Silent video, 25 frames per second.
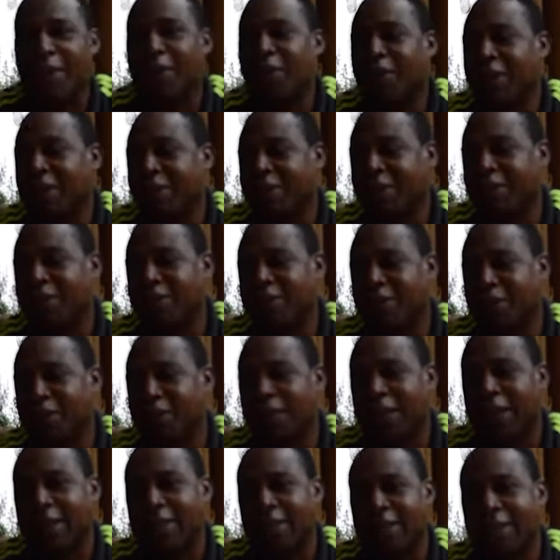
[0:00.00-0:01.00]
I wanted so
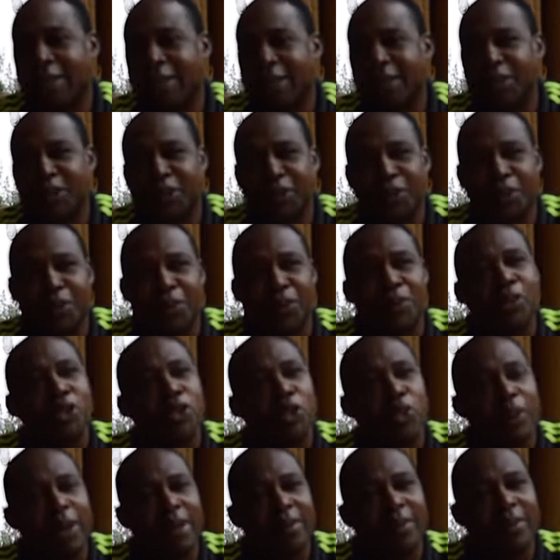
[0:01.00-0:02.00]
badly
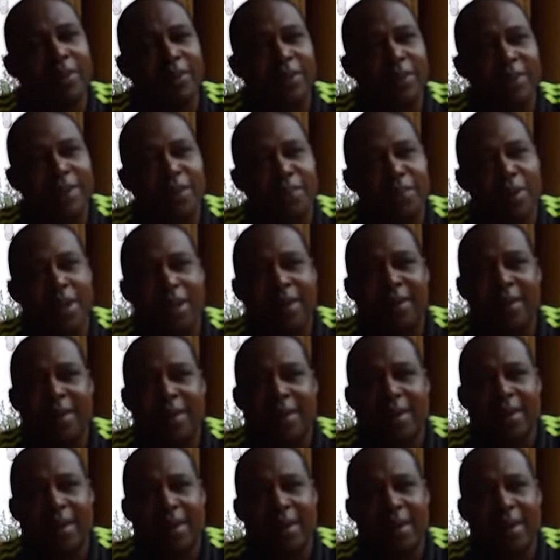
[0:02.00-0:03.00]
to win for Zambia.
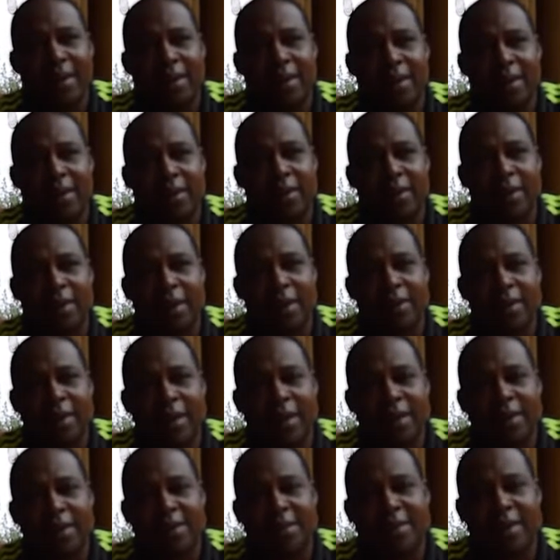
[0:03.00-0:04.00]

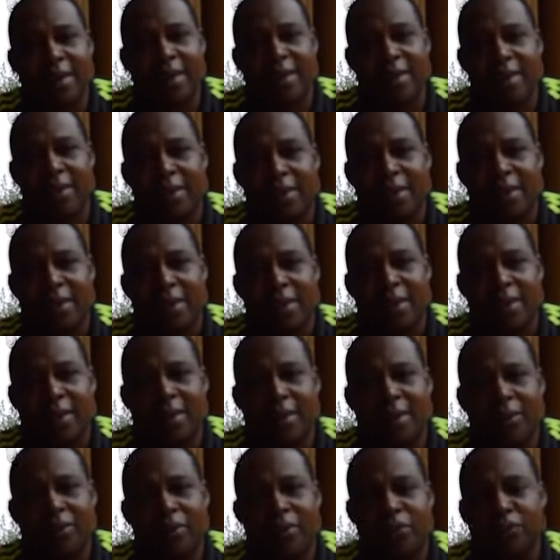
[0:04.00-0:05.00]
Like I say,
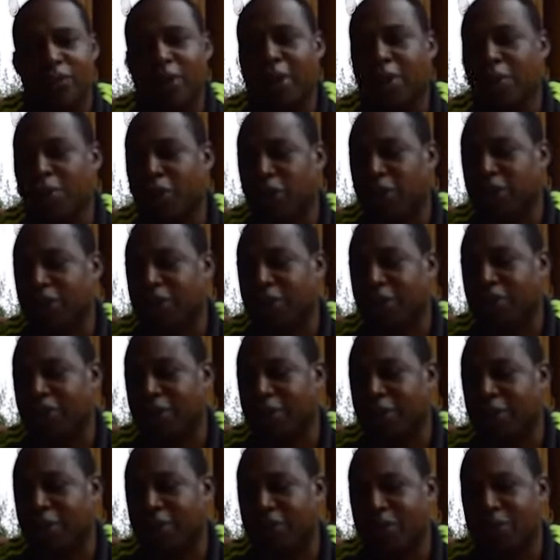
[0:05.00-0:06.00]
it was very emotional
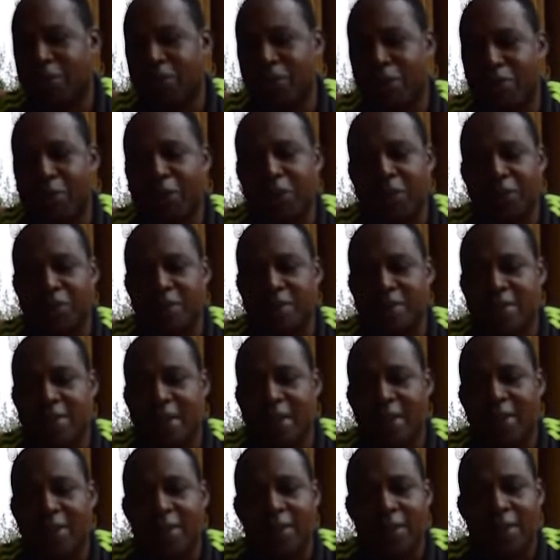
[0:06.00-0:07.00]
for everybody who was
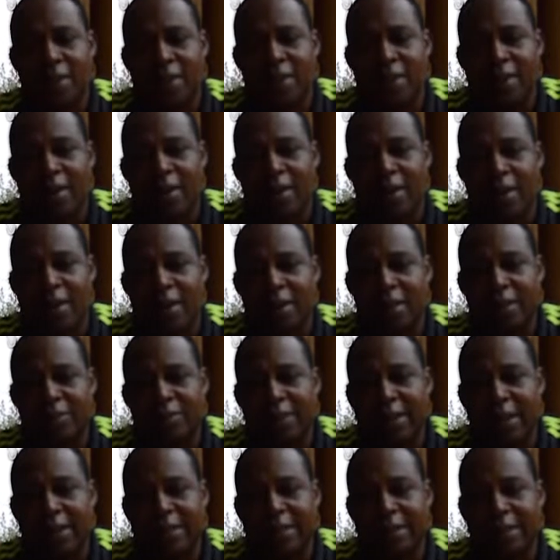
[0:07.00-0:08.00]
there,
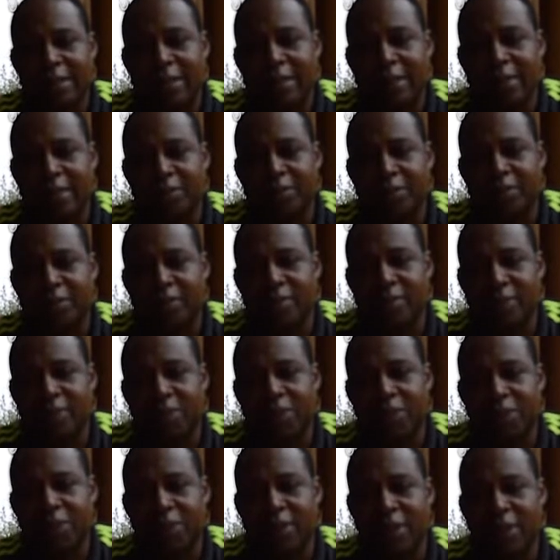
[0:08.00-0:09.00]
and
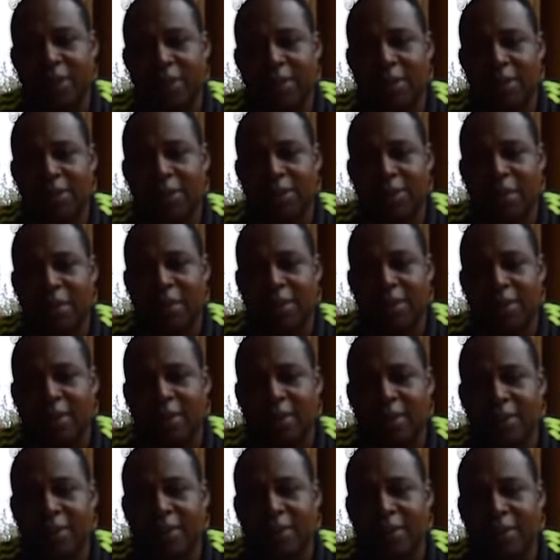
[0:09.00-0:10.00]
we
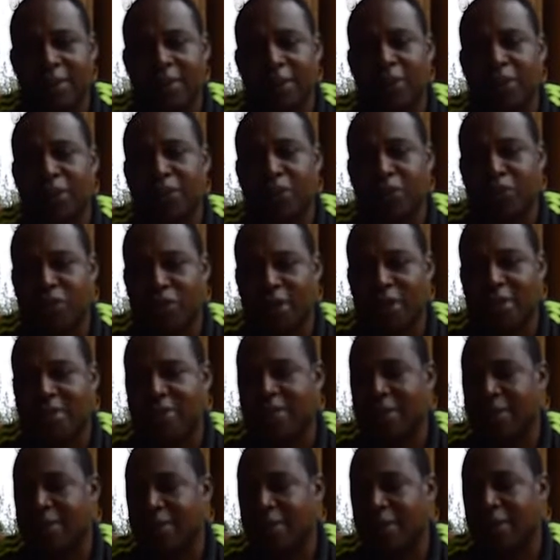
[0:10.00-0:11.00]
had shed a lot of
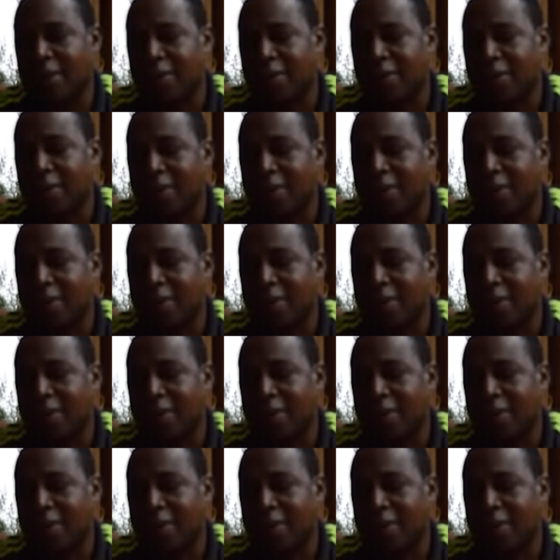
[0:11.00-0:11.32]
tears that year.